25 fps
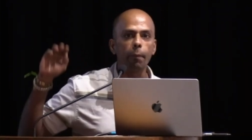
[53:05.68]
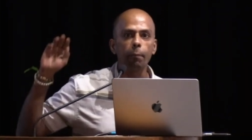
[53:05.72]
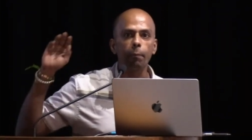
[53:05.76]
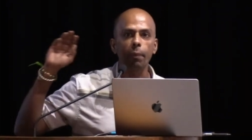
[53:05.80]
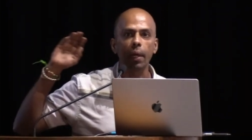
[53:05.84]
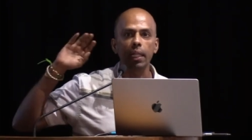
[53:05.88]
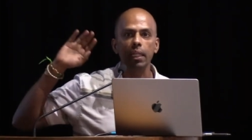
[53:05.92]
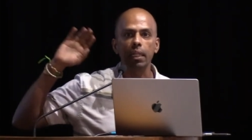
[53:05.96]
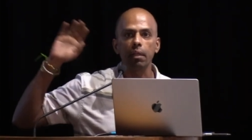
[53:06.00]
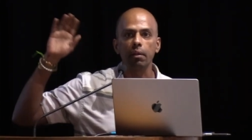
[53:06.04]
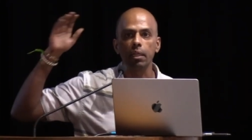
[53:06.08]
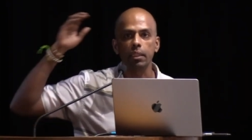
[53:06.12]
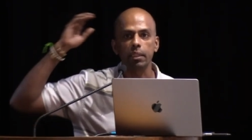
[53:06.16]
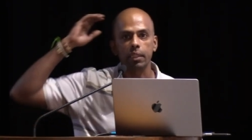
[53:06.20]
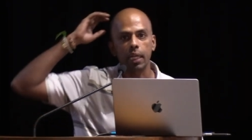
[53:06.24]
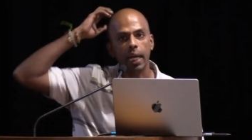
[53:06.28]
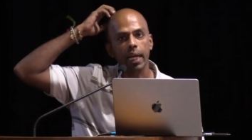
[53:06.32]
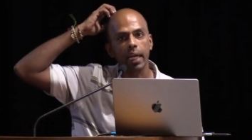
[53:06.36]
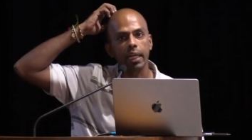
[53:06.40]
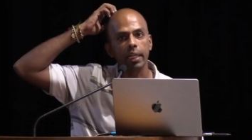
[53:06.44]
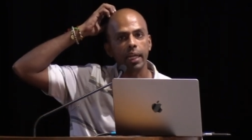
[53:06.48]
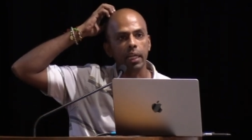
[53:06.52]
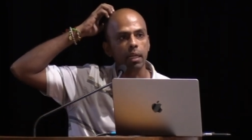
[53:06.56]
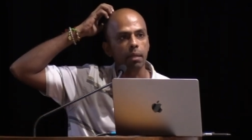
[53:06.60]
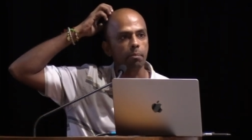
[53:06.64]
up and
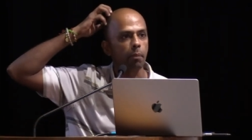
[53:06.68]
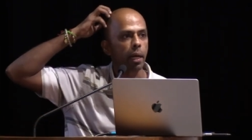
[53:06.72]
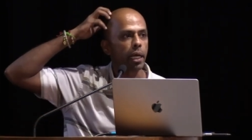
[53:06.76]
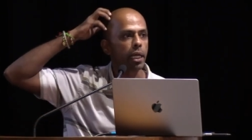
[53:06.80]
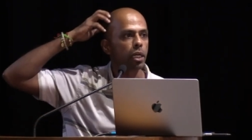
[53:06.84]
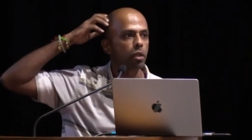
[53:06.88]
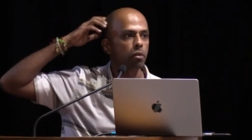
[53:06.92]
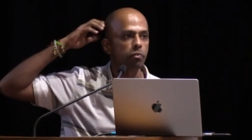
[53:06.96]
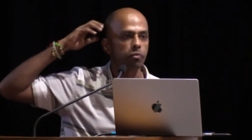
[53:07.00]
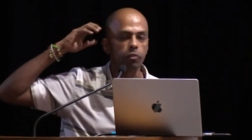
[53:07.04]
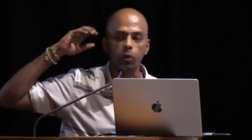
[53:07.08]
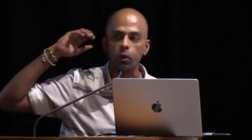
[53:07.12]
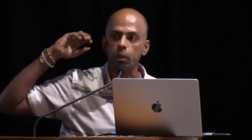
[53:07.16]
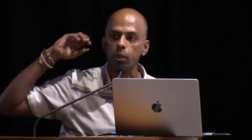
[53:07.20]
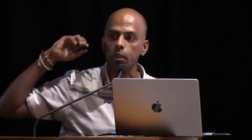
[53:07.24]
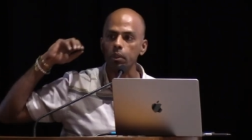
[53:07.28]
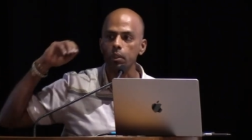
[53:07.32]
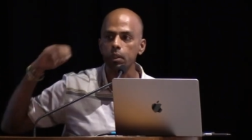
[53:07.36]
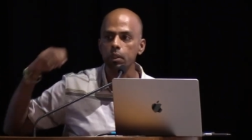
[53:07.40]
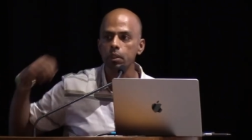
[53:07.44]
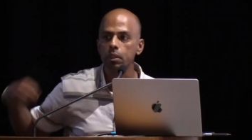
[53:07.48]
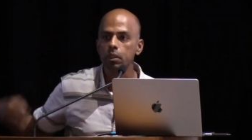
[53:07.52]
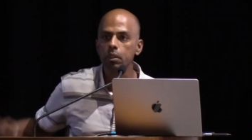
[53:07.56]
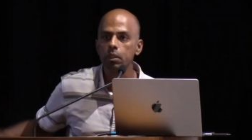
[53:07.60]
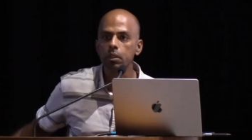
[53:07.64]
try and get a
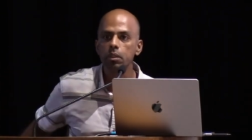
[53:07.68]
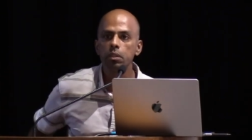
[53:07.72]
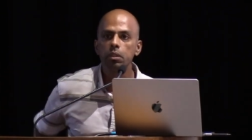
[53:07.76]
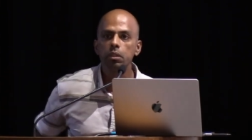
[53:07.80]
microphone.